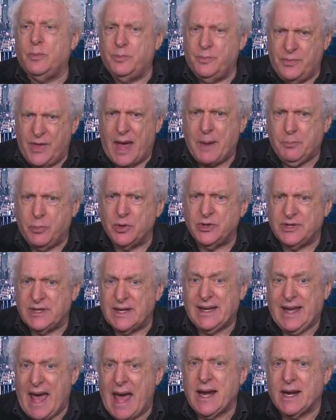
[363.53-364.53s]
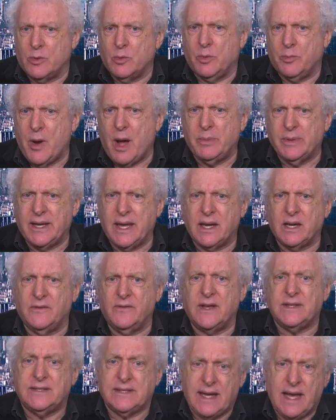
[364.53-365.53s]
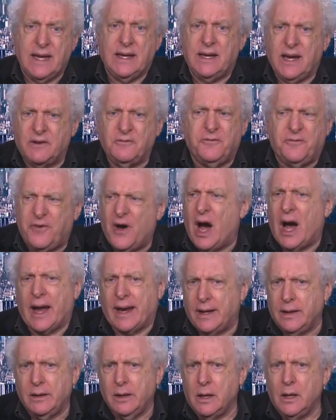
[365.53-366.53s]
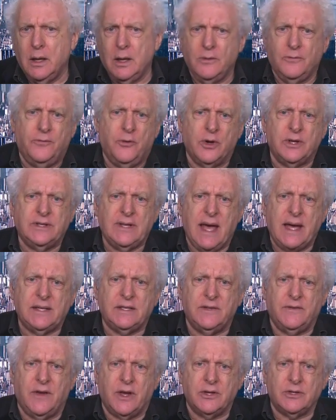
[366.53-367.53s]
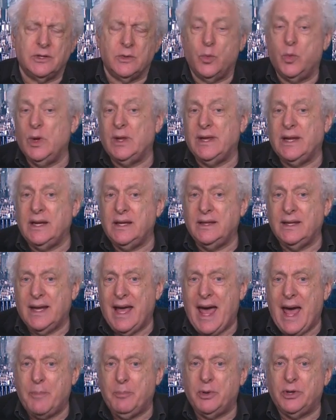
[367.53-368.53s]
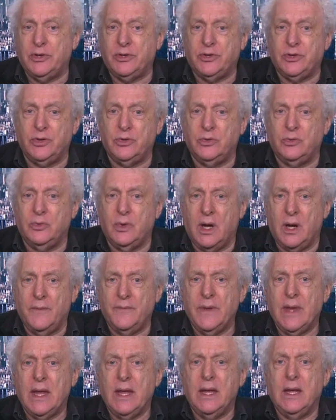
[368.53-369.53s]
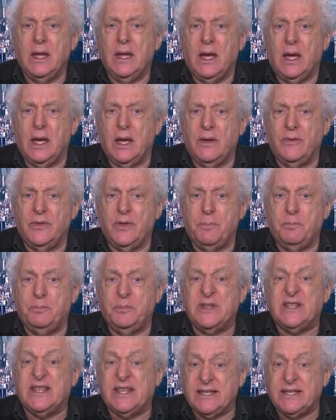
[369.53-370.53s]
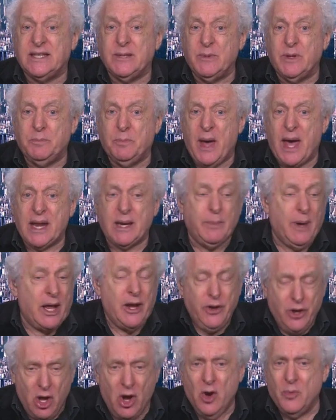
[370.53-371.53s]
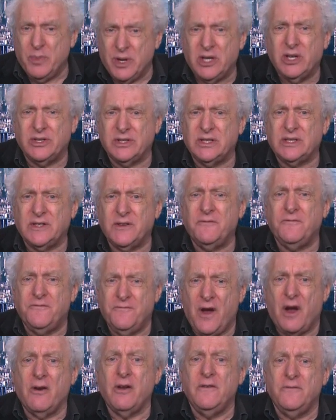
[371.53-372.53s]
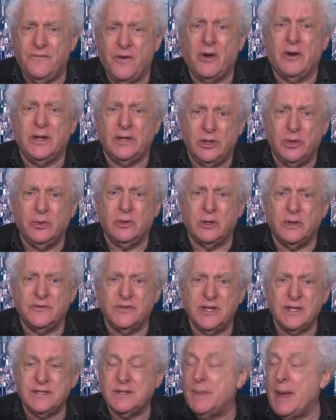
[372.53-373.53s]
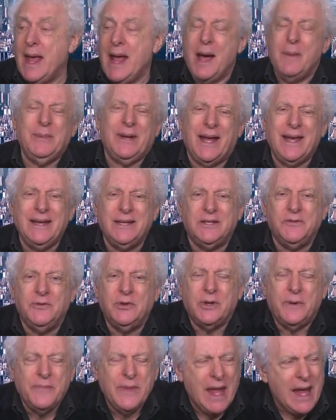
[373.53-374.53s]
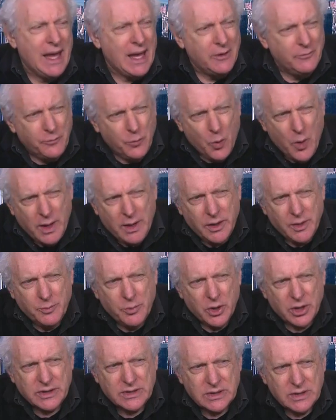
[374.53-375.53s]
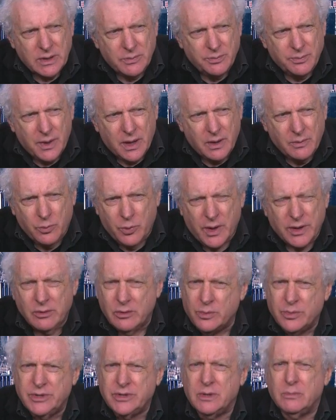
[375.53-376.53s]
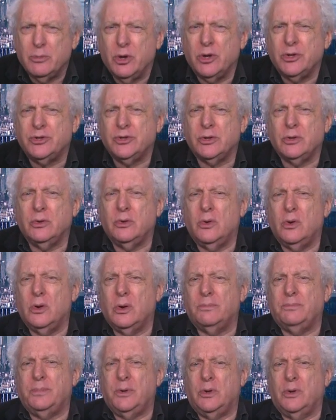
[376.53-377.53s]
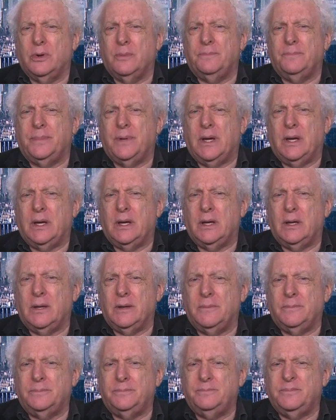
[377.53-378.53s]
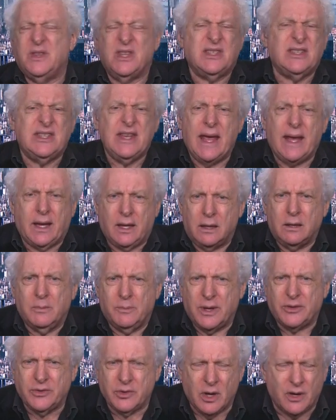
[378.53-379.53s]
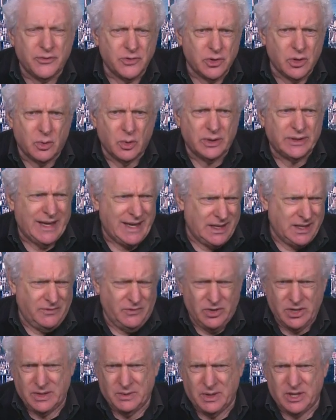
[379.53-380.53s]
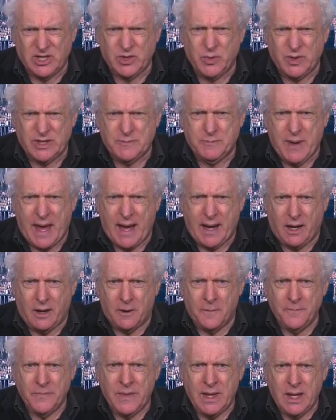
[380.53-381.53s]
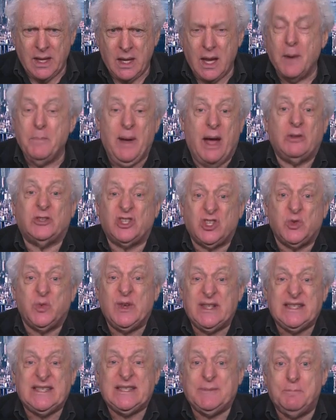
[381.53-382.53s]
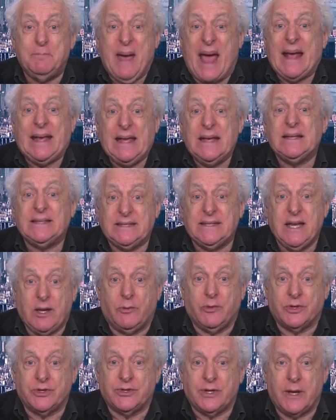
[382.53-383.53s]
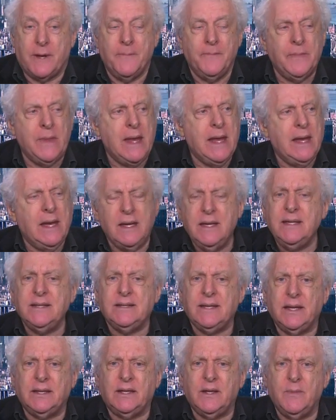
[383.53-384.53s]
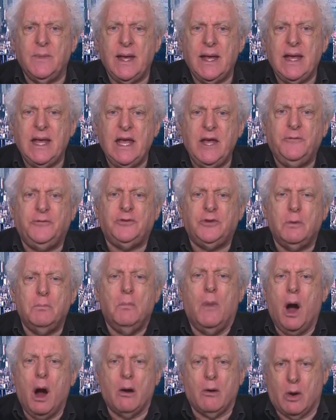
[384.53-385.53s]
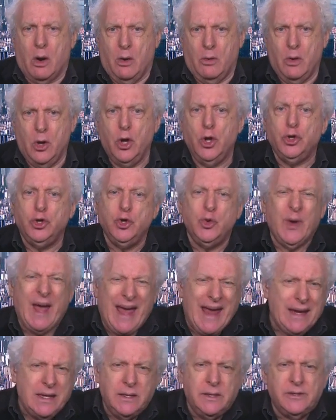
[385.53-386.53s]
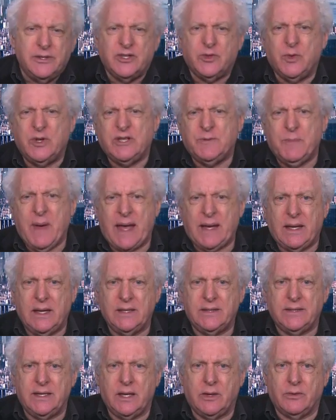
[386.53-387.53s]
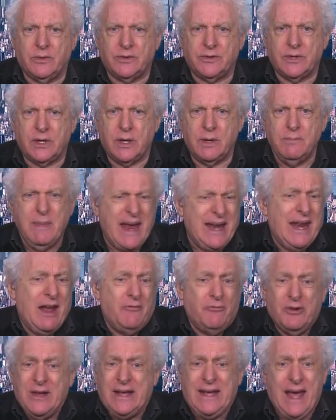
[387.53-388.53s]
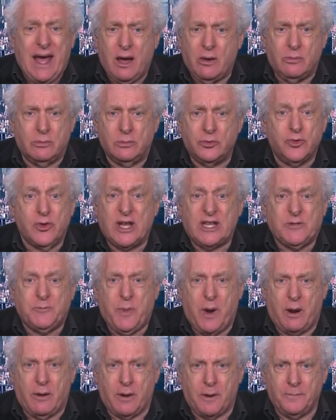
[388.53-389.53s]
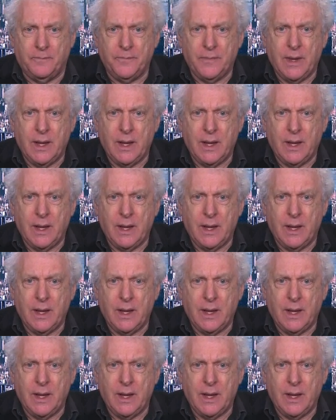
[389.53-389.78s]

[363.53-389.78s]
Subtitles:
that person in Canada will probably get investigated and fined for tax evasion. Will anything happen to the system in Panama? No, because it's a very, very lucrative system. I mean, I interviewed one of the books, whether it was The Merger or The Sink, about the offshore world. I interviewed a Swiss banker about Swiss banking secrecy. And he said to me, if tomorrow you ended Swiss banking secrecy, made every count transparent,